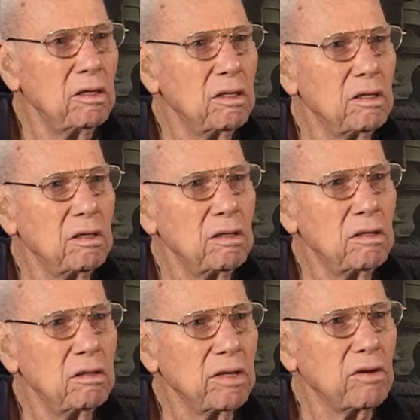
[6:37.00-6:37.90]
different
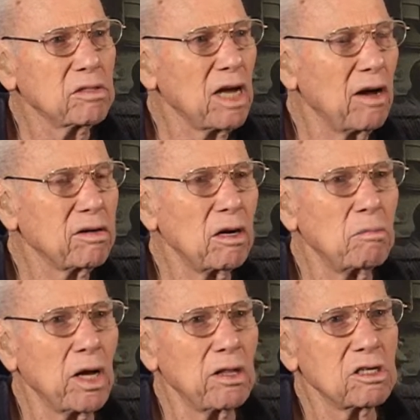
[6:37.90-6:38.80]
time. They was out there
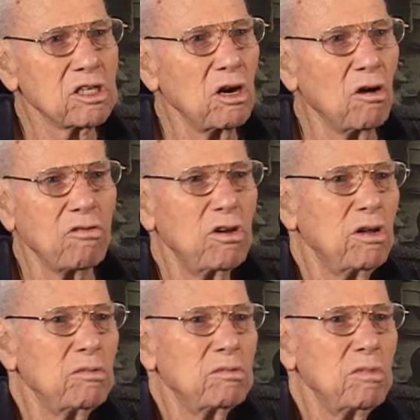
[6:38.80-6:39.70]
by themselves and
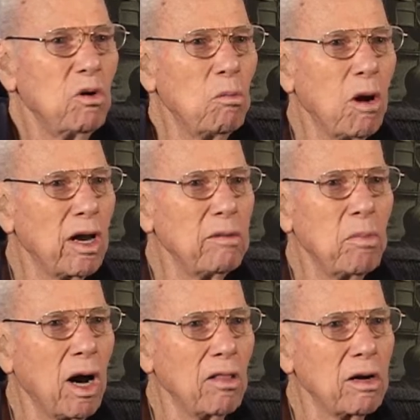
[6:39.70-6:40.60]
they, nobody
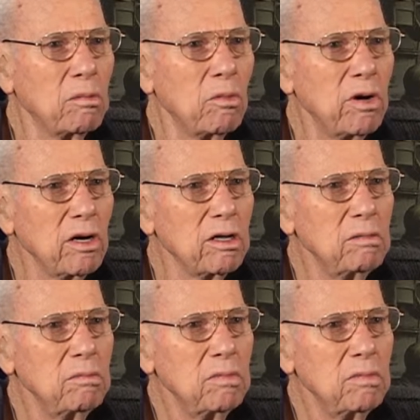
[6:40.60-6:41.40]
bothered them really.